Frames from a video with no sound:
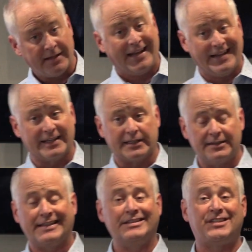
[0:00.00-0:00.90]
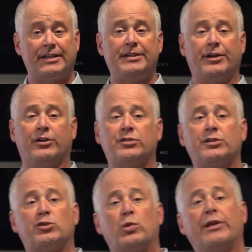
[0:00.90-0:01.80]
And in 10 years,
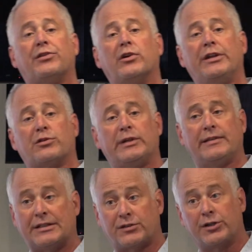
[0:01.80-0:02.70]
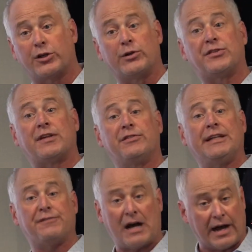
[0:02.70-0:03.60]
in 2033, that's going to go to
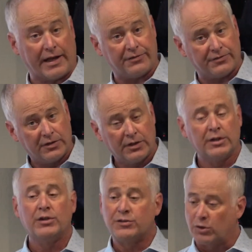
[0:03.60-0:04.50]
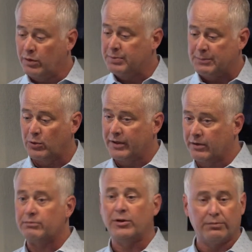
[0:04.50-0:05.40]
75. So the people that
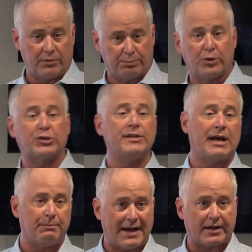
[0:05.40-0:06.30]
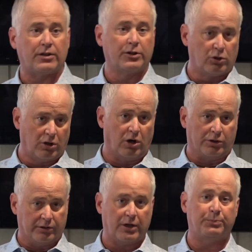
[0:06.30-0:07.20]
are, they're pushing that back a little
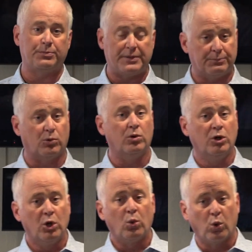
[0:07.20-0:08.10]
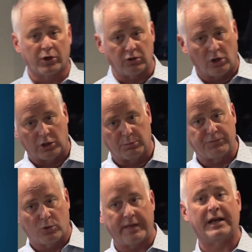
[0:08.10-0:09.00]
longer, helping people work longer
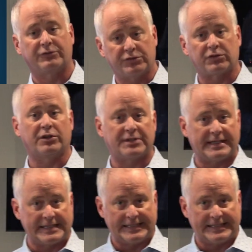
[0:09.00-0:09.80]
before they have to start taking